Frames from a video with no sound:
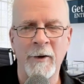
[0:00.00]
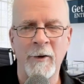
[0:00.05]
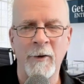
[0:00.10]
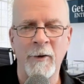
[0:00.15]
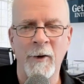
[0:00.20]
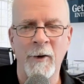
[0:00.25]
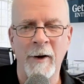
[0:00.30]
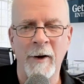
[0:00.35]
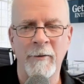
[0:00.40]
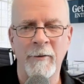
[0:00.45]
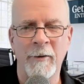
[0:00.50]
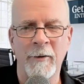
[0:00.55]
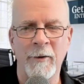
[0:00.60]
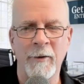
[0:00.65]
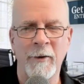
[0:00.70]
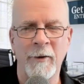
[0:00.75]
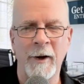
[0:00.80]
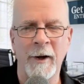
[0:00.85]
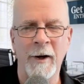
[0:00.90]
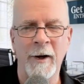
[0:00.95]
You have
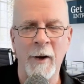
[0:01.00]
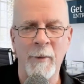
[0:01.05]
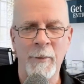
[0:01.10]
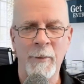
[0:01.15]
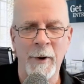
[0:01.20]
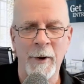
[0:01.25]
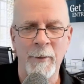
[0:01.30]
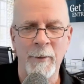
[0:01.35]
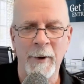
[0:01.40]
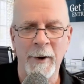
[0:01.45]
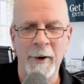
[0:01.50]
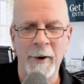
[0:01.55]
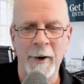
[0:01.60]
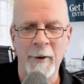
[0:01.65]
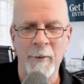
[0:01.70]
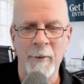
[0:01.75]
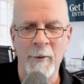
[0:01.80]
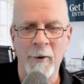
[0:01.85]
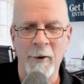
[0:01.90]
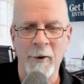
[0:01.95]
to get up on Monday
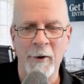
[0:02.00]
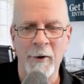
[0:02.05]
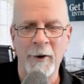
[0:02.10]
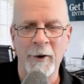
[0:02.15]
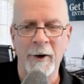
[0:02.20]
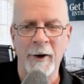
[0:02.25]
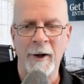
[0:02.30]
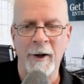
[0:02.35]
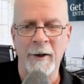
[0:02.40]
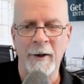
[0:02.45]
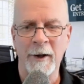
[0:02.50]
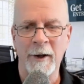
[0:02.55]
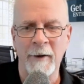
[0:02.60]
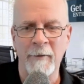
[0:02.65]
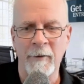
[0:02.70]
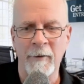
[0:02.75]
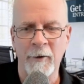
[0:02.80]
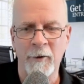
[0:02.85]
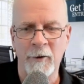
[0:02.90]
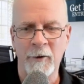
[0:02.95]
morning. You got to
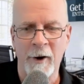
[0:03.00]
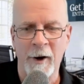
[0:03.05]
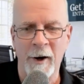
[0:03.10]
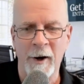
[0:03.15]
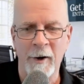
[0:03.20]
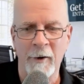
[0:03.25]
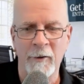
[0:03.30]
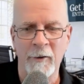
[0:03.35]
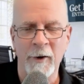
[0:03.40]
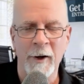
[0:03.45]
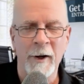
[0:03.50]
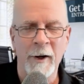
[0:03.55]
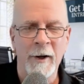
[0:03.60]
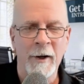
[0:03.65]
leave the charge.